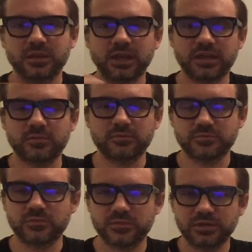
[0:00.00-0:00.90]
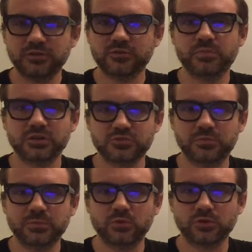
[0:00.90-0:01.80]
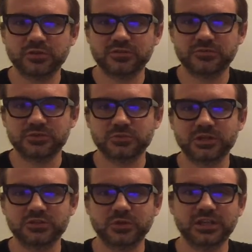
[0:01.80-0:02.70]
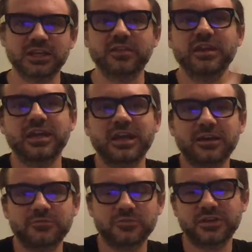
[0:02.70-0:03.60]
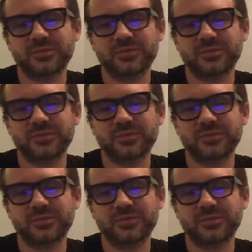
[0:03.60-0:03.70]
hey, here's a picture of people hoarding stuff in 2020, and then after that,